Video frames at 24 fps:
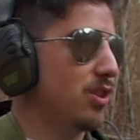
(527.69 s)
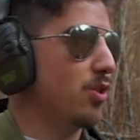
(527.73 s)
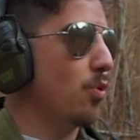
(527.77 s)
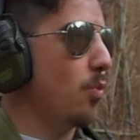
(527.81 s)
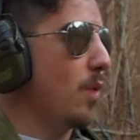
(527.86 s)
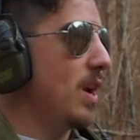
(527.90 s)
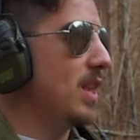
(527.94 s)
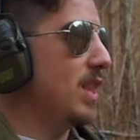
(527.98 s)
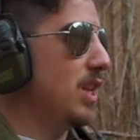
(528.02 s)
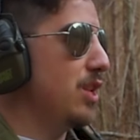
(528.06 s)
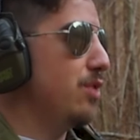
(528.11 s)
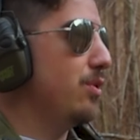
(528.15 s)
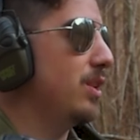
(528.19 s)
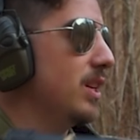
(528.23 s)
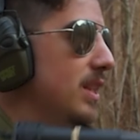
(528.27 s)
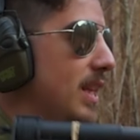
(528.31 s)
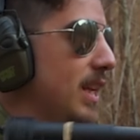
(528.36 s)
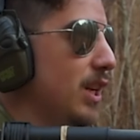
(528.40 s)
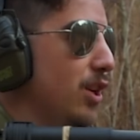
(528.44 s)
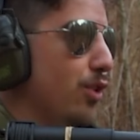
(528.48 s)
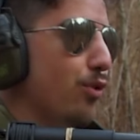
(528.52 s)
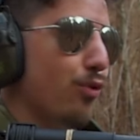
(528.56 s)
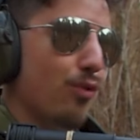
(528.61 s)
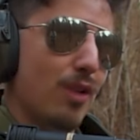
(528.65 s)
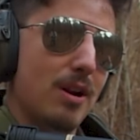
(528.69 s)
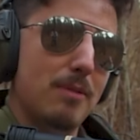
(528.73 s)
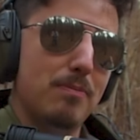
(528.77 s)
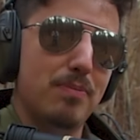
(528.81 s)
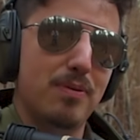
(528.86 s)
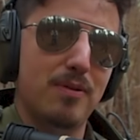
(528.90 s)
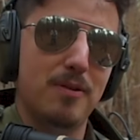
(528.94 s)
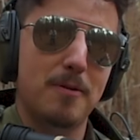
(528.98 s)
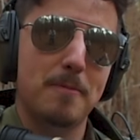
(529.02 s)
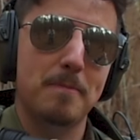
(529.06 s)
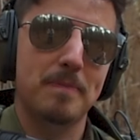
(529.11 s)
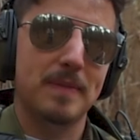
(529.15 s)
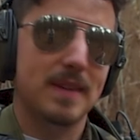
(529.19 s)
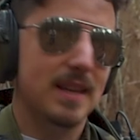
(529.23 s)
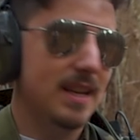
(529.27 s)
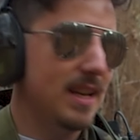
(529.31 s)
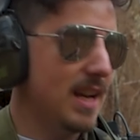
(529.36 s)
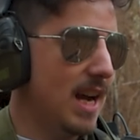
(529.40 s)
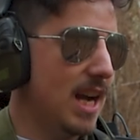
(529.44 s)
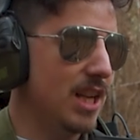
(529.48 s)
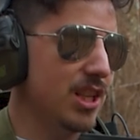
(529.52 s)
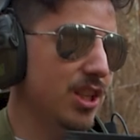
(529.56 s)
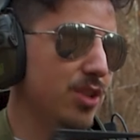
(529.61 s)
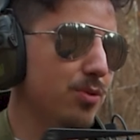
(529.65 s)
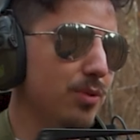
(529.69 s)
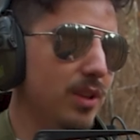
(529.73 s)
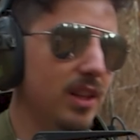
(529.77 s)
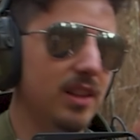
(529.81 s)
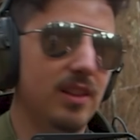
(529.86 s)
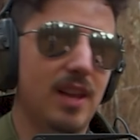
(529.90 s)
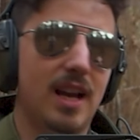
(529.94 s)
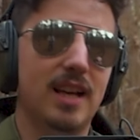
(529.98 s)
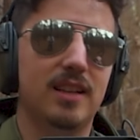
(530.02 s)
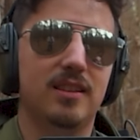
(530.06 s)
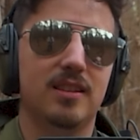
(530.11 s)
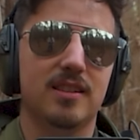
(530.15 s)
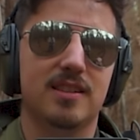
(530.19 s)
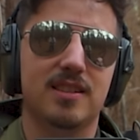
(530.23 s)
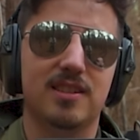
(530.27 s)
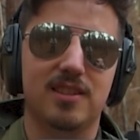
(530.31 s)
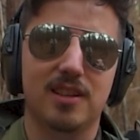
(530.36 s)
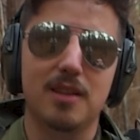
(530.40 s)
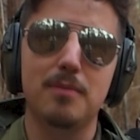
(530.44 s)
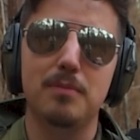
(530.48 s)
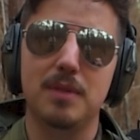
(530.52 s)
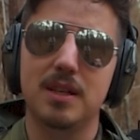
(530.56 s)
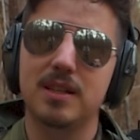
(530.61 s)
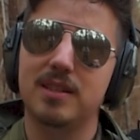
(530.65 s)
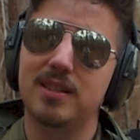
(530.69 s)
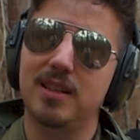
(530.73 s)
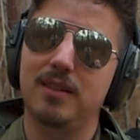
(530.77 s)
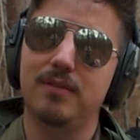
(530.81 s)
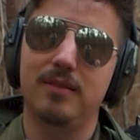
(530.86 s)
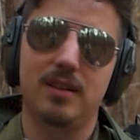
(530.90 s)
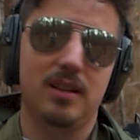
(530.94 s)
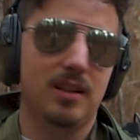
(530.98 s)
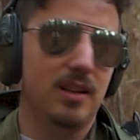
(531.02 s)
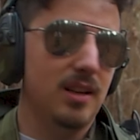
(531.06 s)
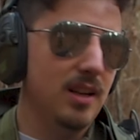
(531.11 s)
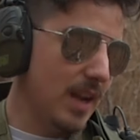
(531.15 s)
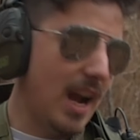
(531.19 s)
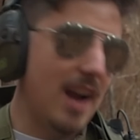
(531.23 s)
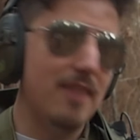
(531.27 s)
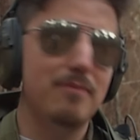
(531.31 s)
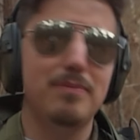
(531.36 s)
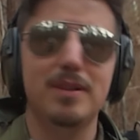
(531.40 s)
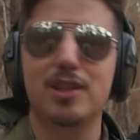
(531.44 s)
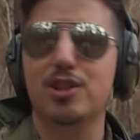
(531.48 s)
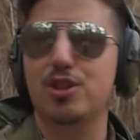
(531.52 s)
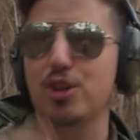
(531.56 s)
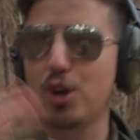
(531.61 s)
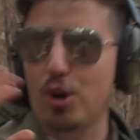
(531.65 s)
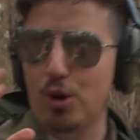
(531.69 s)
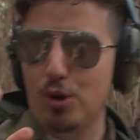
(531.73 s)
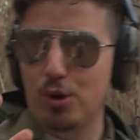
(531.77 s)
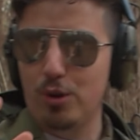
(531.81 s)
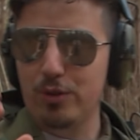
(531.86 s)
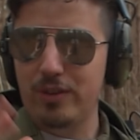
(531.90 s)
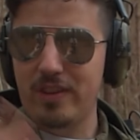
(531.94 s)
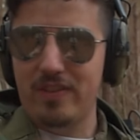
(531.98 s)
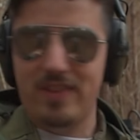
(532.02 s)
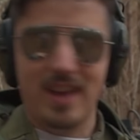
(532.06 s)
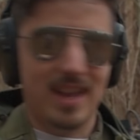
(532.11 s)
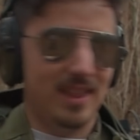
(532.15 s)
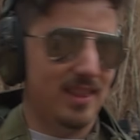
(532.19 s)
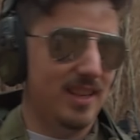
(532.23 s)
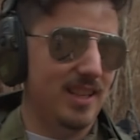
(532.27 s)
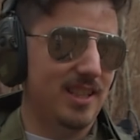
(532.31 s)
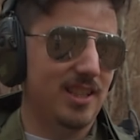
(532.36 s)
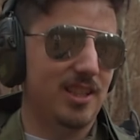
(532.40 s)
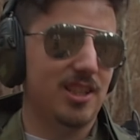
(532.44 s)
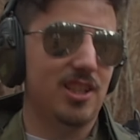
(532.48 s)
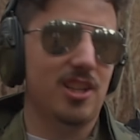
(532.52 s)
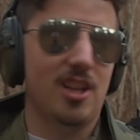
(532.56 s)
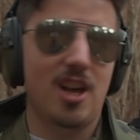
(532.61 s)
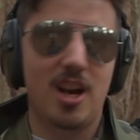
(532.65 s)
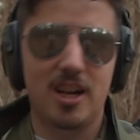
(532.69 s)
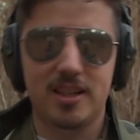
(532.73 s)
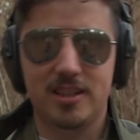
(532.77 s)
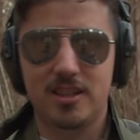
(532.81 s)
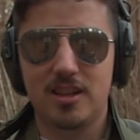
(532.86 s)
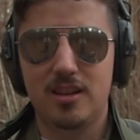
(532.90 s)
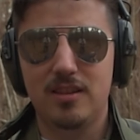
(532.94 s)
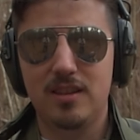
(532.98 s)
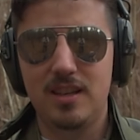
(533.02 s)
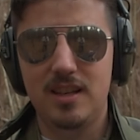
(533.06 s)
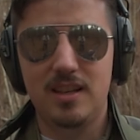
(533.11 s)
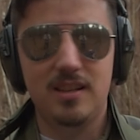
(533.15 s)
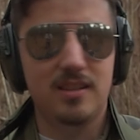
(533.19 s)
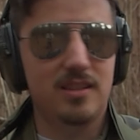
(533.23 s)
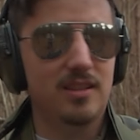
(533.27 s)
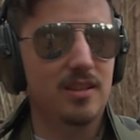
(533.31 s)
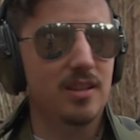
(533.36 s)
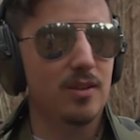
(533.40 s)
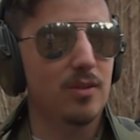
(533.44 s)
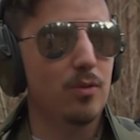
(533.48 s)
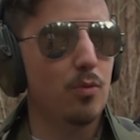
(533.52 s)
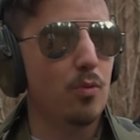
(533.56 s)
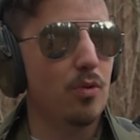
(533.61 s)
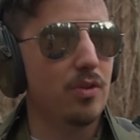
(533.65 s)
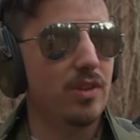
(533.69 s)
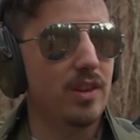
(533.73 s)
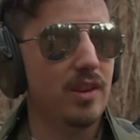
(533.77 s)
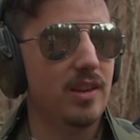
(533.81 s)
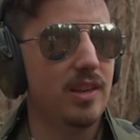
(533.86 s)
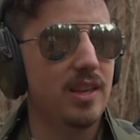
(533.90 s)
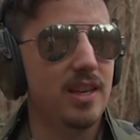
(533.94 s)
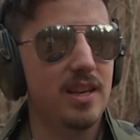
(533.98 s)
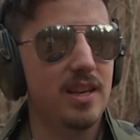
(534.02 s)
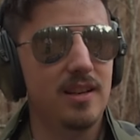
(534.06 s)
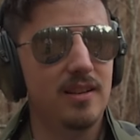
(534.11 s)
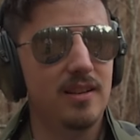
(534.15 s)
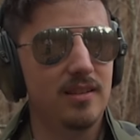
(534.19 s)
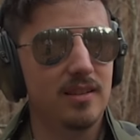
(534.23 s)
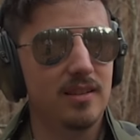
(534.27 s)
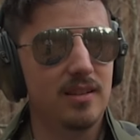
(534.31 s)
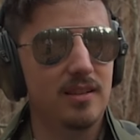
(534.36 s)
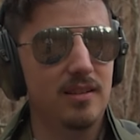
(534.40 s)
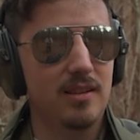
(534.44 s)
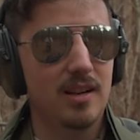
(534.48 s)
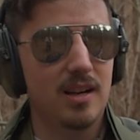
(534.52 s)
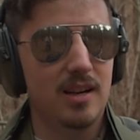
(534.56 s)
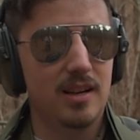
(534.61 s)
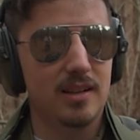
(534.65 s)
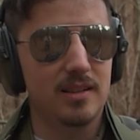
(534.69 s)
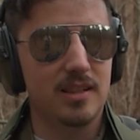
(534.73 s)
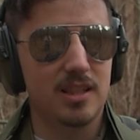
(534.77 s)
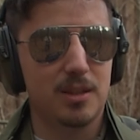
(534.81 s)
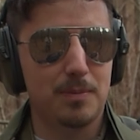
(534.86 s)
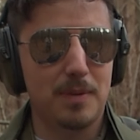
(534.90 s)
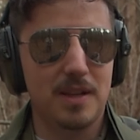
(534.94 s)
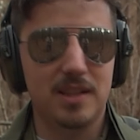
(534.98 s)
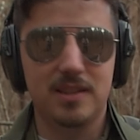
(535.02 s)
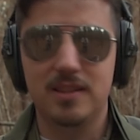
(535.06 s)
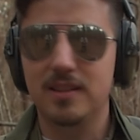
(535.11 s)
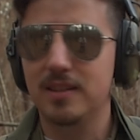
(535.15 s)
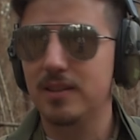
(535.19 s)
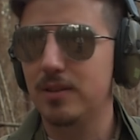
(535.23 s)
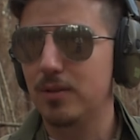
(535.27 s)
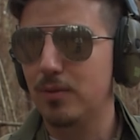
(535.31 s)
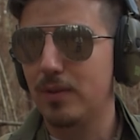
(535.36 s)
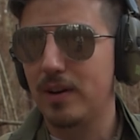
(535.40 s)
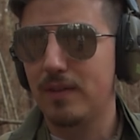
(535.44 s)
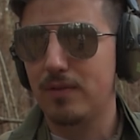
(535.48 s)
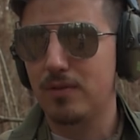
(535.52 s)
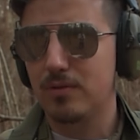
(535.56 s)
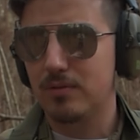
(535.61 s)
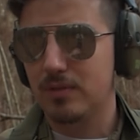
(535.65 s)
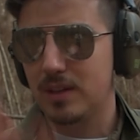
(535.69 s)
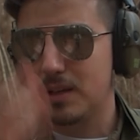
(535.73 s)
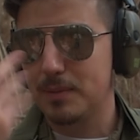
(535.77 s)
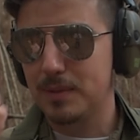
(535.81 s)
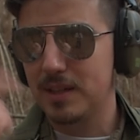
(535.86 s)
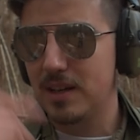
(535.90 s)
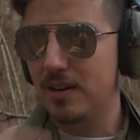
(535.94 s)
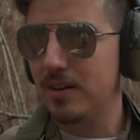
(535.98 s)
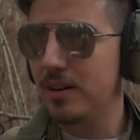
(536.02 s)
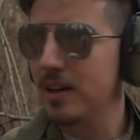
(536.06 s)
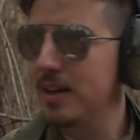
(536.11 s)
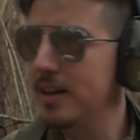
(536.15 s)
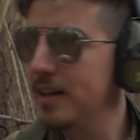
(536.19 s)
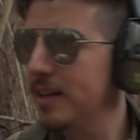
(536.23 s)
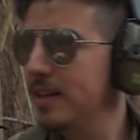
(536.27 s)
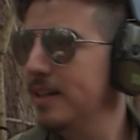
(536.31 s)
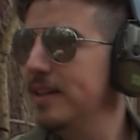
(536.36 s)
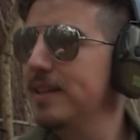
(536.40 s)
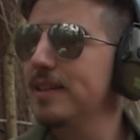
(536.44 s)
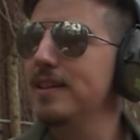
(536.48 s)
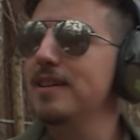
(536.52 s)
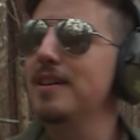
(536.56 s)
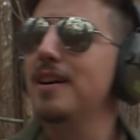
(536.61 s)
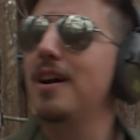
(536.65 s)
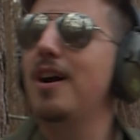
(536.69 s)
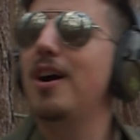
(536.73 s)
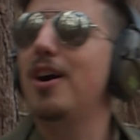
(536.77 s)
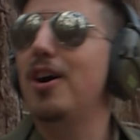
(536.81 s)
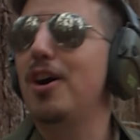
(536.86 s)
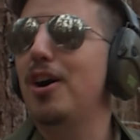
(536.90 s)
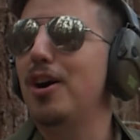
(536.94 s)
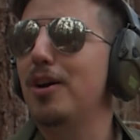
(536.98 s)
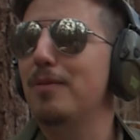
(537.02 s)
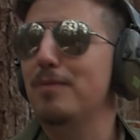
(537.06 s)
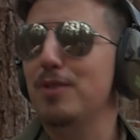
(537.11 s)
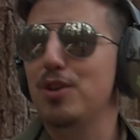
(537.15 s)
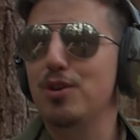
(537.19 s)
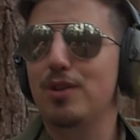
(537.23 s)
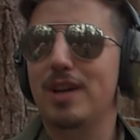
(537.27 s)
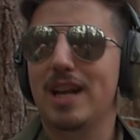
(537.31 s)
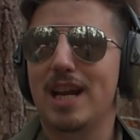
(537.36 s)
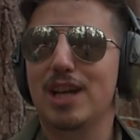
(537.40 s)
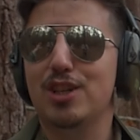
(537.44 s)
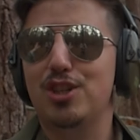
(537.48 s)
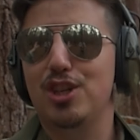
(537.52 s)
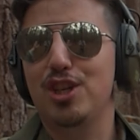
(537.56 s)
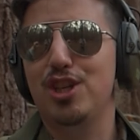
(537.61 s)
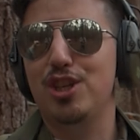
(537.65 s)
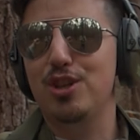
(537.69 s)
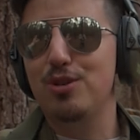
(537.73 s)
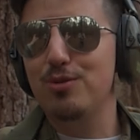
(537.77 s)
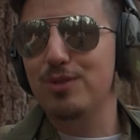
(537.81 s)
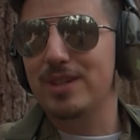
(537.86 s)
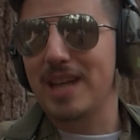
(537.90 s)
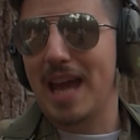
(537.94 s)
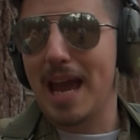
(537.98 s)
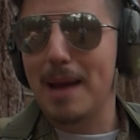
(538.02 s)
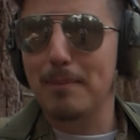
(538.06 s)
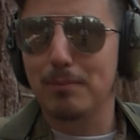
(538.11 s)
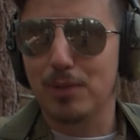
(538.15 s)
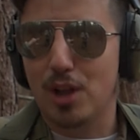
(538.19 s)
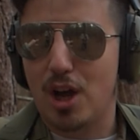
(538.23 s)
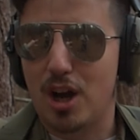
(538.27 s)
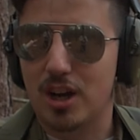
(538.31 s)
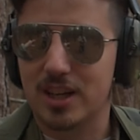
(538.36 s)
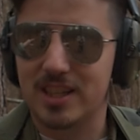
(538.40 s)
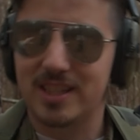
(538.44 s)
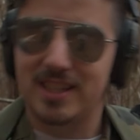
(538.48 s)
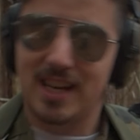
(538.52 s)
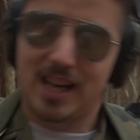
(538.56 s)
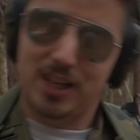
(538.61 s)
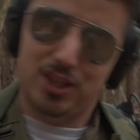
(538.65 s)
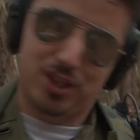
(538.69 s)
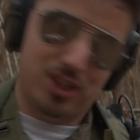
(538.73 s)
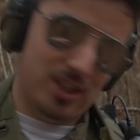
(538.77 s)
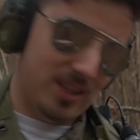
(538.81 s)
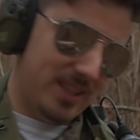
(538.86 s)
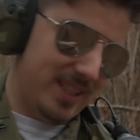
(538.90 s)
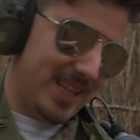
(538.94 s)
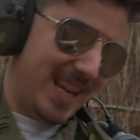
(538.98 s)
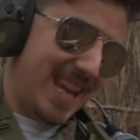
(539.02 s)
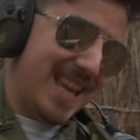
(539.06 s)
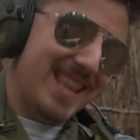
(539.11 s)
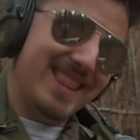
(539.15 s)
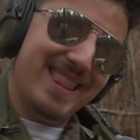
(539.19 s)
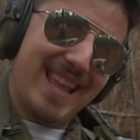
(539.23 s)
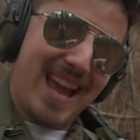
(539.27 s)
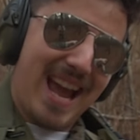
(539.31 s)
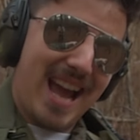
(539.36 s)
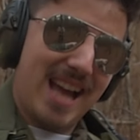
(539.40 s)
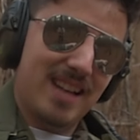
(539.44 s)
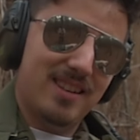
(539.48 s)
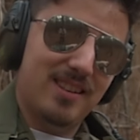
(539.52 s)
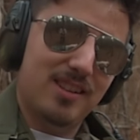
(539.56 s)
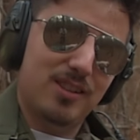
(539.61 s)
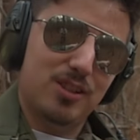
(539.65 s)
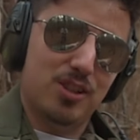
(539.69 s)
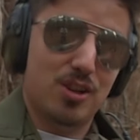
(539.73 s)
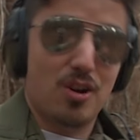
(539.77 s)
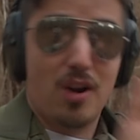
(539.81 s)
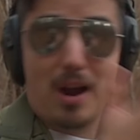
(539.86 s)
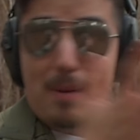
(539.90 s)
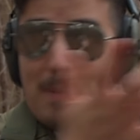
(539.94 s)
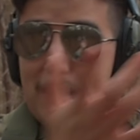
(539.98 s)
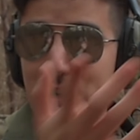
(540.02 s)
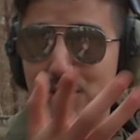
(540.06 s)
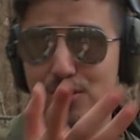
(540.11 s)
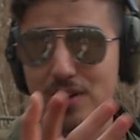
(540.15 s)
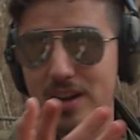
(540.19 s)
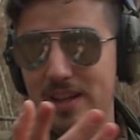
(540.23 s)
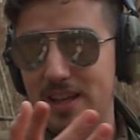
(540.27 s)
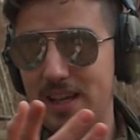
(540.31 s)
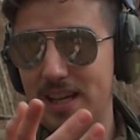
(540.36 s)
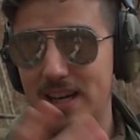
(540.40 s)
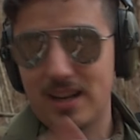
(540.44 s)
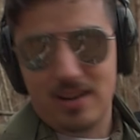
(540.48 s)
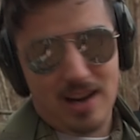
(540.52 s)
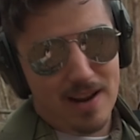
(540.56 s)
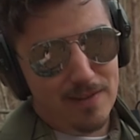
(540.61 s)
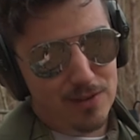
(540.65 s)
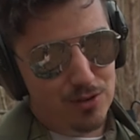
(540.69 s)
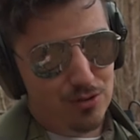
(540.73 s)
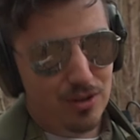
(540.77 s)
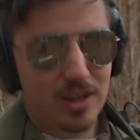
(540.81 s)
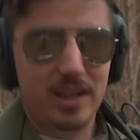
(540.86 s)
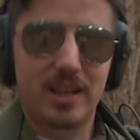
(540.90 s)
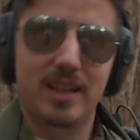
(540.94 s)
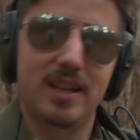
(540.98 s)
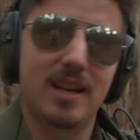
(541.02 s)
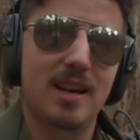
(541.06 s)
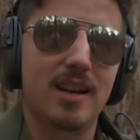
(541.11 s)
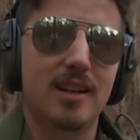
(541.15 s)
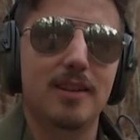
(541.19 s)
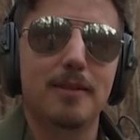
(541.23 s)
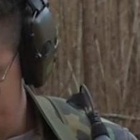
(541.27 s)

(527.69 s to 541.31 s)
The way that you can like grip, I just really like the slimness of it. I've been told that the slots on these, where the heat dispenses or whatever comes out, you can actually use M-lock sections in that. So I may try that out, I haven't tried it yet.